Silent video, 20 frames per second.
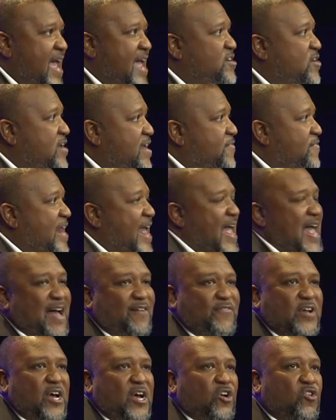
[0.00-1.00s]
And you even
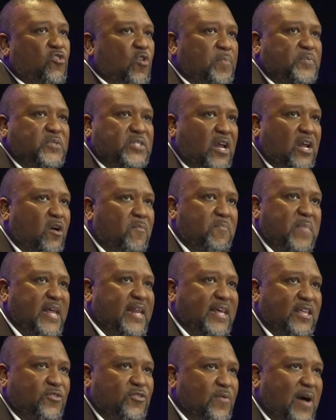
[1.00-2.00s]
have groups that are
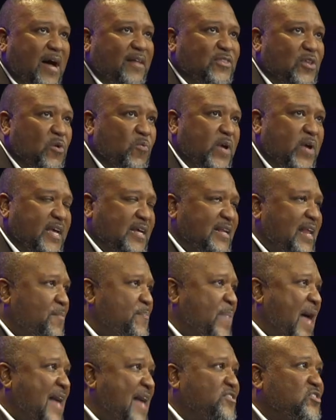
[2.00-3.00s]
meeting throughout the week,
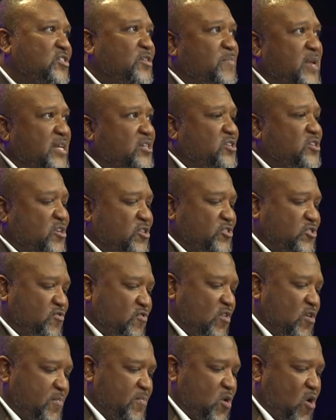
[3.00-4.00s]
like Pastor Michener's
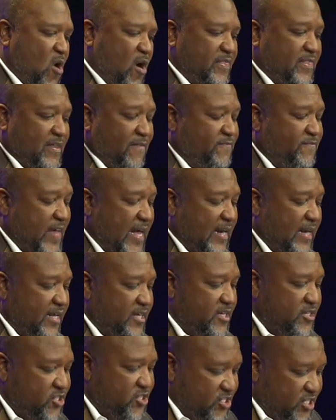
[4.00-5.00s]
group called the
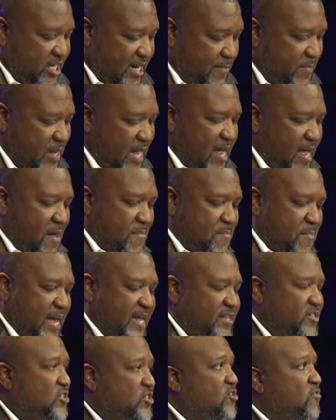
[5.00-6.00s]
Fellowship
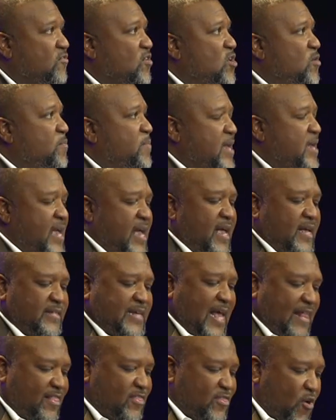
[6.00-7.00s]
Men's Group.
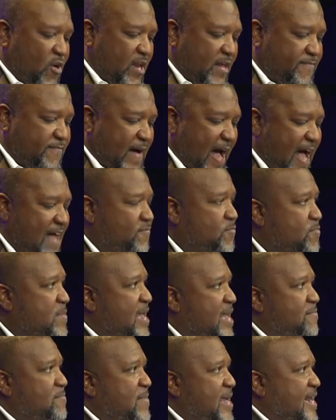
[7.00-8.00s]
It's got 35
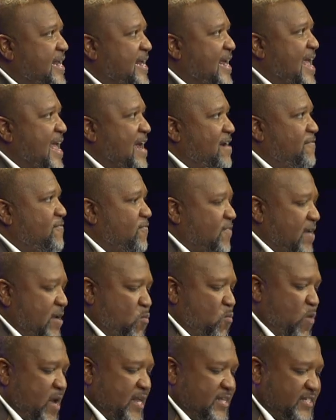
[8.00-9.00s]
men meeting
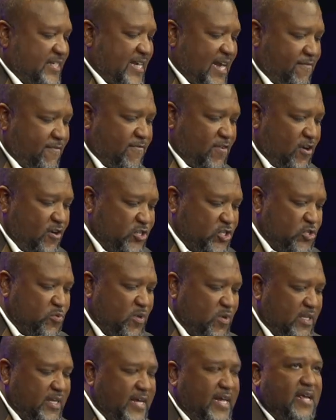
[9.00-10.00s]
every Wednesday
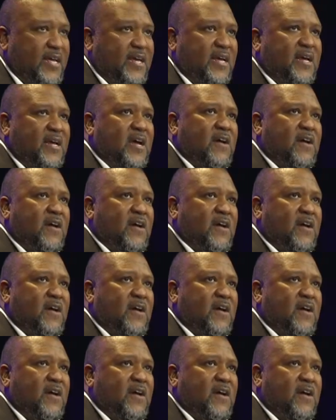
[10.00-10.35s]
virtually